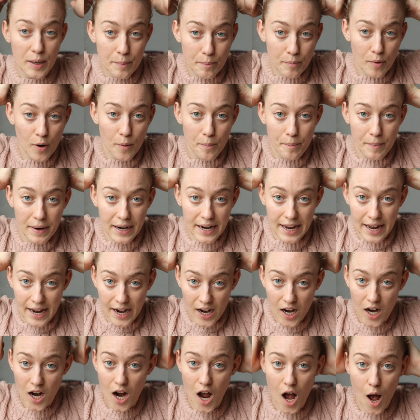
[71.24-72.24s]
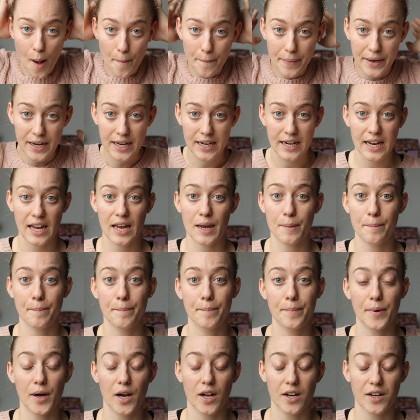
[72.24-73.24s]
popped my hair up in a
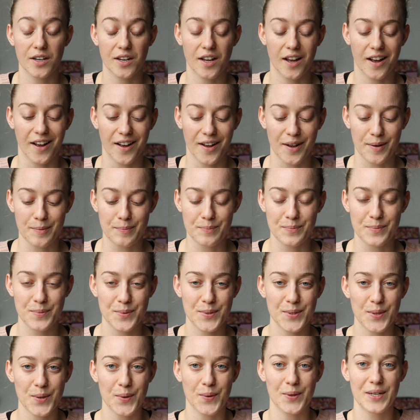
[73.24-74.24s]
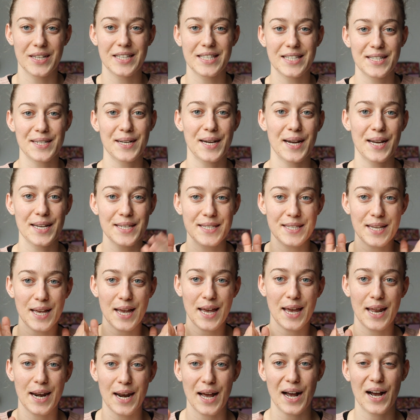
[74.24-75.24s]
bun, so it's nice
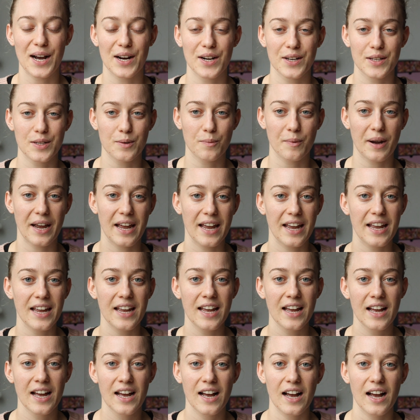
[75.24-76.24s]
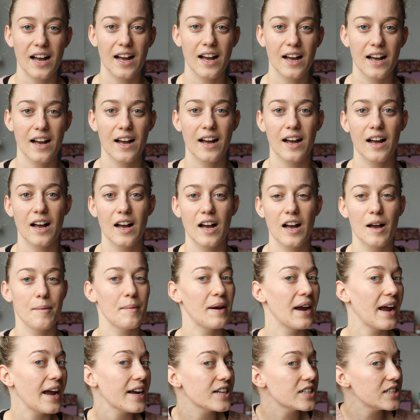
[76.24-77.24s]
and out of the way.
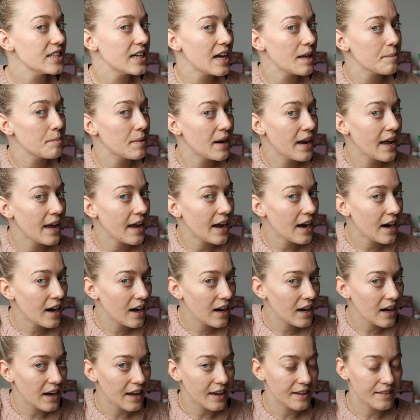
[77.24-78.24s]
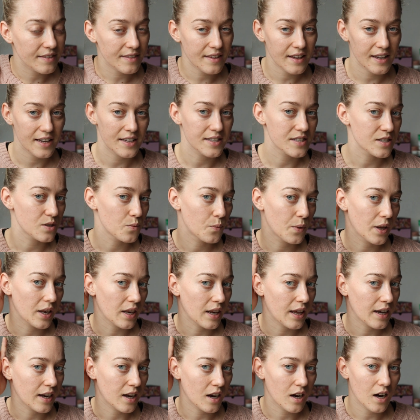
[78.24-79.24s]
I actually had my hair like this with
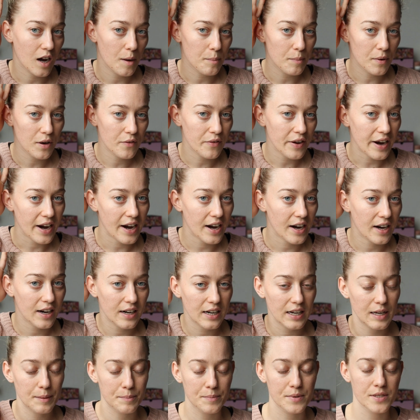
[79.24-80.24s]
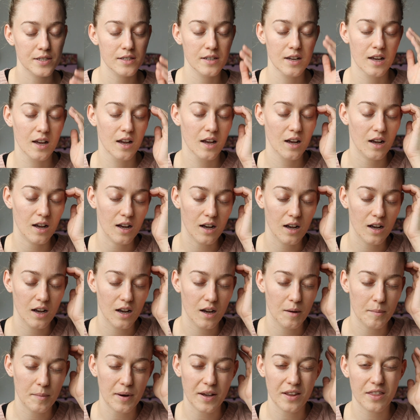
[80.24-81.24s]
like a couple of hair clips.
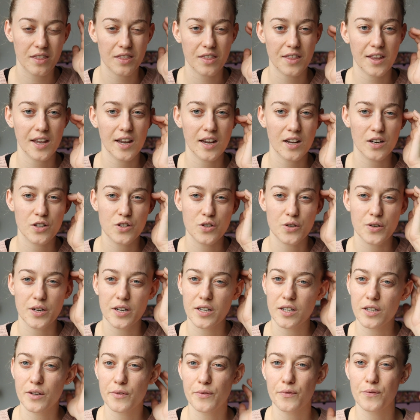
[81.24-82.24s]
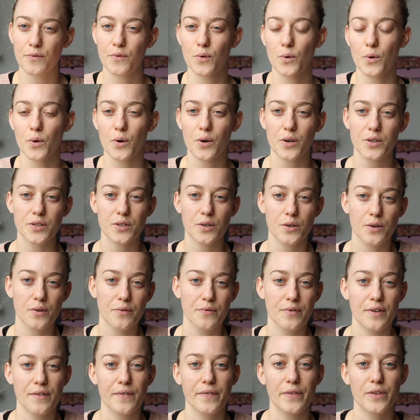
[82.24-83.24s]
I think during the 4th or
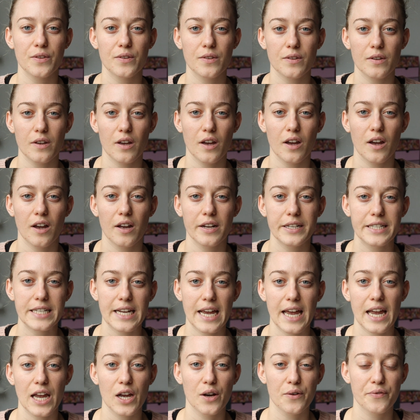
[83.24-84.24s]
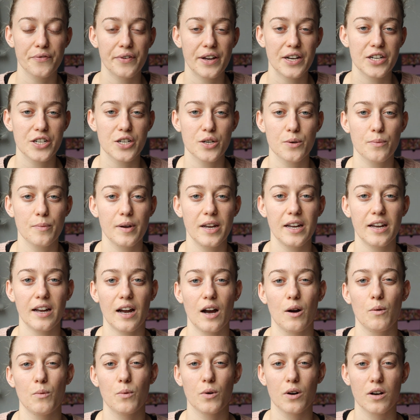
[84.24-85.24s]
5th day of Fashion Week,
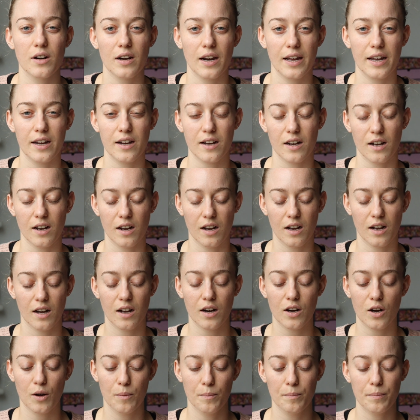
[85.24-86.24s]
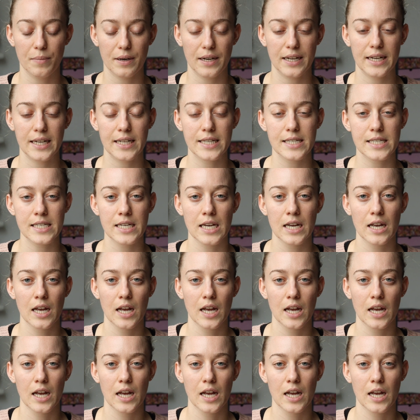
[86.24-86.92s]
I wore like a complete